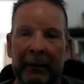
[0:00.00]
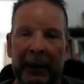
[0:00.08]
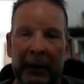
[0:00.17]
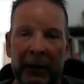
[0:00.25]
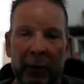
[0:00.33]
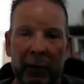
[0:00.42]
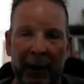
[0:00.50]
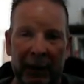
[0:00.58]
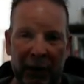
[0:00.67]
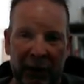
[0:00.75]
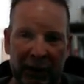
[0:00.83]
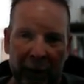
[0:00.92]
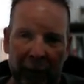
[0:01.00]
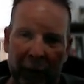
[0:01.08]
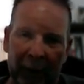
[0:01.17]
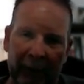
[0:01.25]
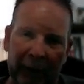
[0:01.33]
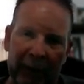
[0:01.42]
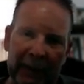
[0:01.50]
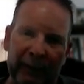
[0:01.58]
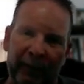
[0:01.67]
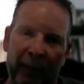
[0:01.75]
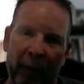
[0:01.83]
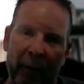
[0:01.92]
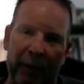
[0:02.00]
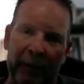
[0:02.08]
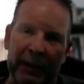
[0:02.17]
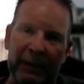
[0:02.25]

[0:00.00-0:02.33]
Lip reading: You can just look at this 4 and this